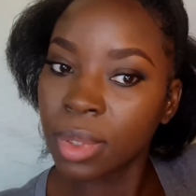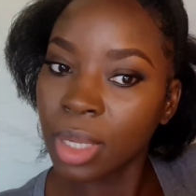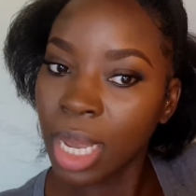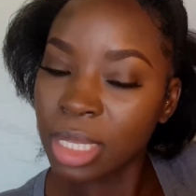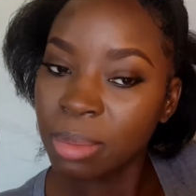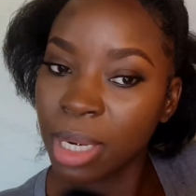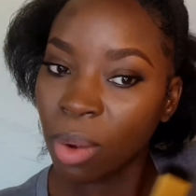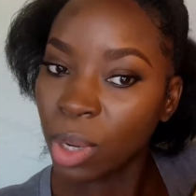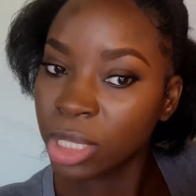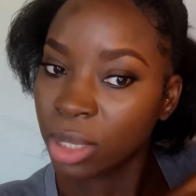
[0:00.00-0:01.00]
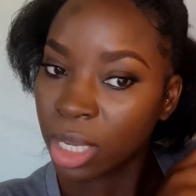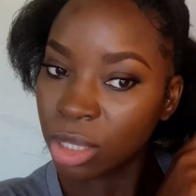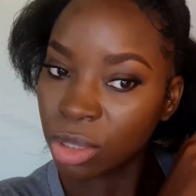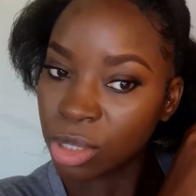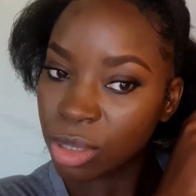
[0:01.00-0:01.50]
Because I watch on
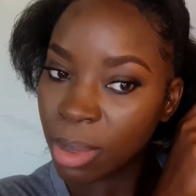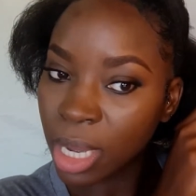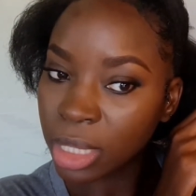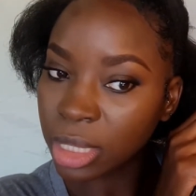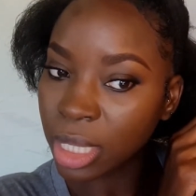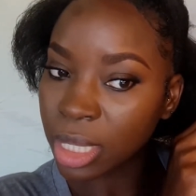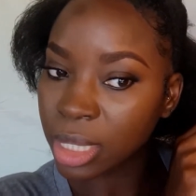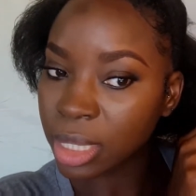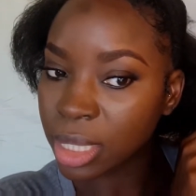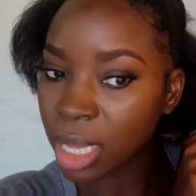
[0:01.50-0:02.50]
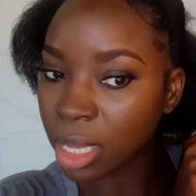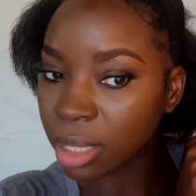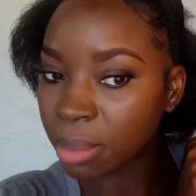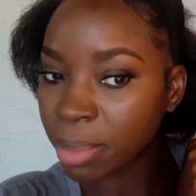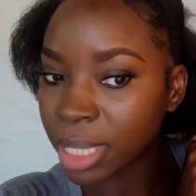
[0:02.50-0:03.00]
YouTube and she
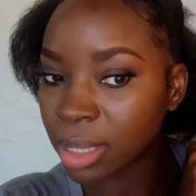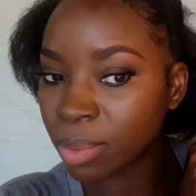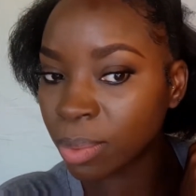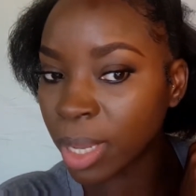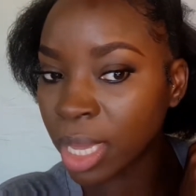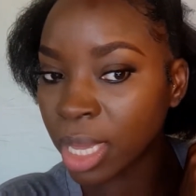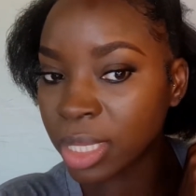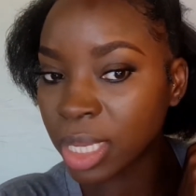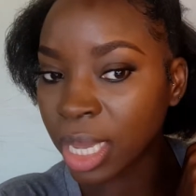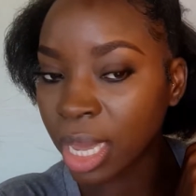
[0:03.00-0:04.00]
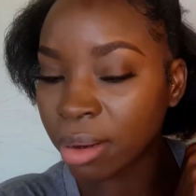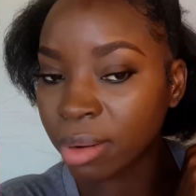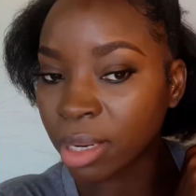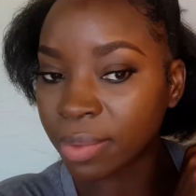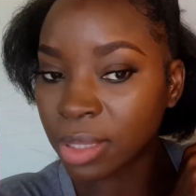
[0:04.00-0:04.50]
said the best way to get
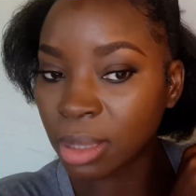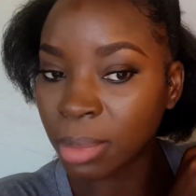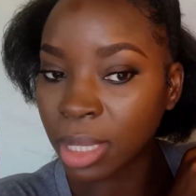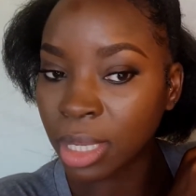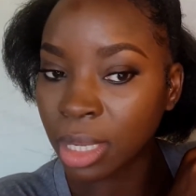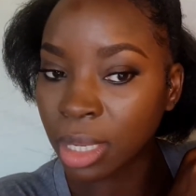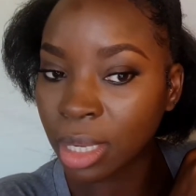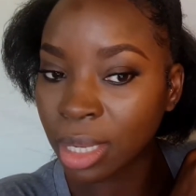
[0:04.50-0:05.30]
rid of some of the